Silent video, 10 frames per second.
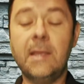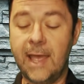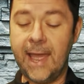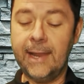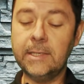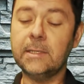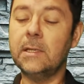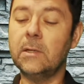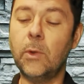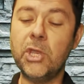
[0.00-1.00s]
And
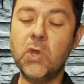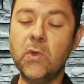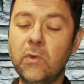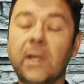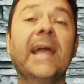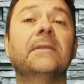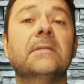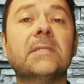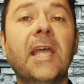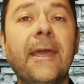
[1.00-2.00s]
when you get to
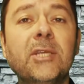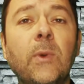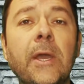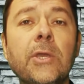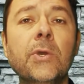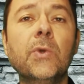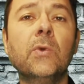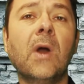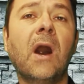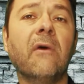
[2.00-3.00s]
the stage where
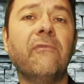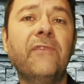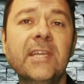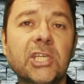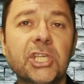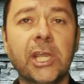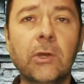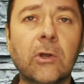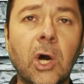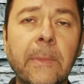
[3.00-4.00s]
you are finishing
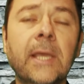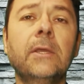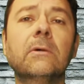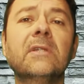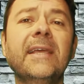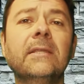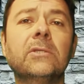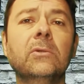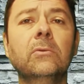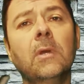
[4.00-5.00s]
your comic, you'll need
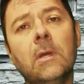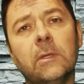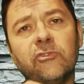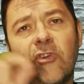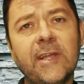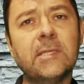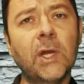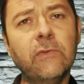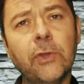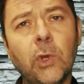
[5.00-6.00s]
to trace
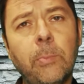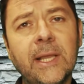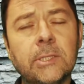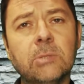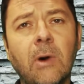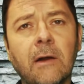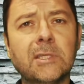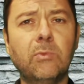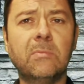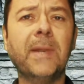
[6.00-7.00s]
over your pencil
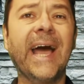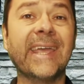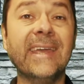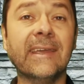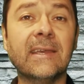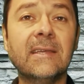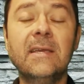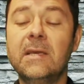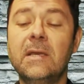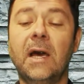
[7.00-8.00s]
marks with black ink.
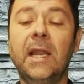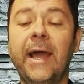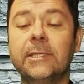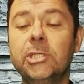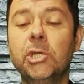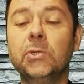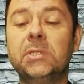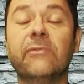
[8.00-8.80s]
I like to use